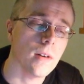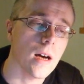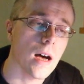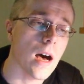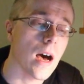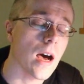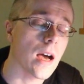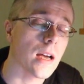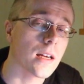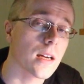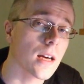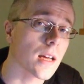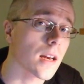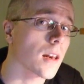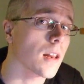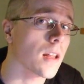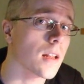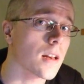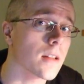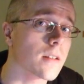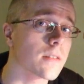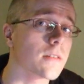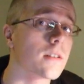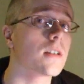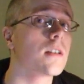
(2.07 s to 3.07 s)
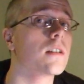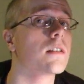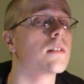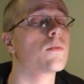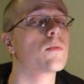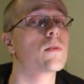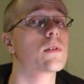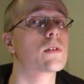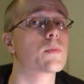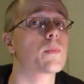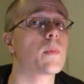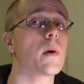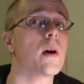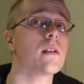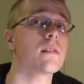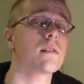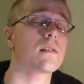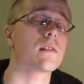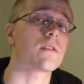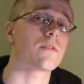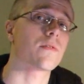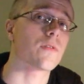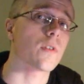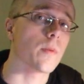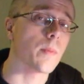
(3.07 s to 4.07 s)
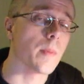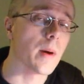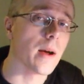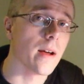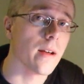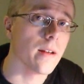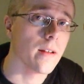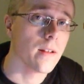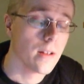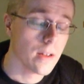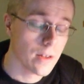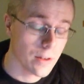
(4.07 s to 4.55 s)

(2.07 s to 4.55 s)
I got a lot of good responses for my